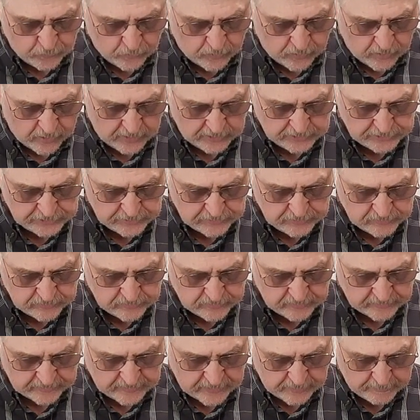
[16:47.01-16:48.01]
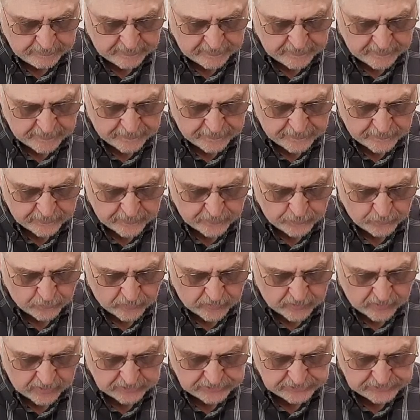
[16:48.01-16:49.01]
watch, or come in the third
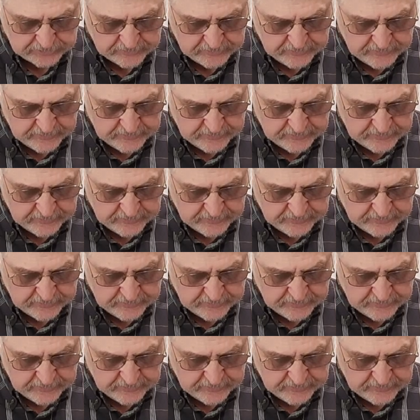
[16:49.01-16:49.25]
watch,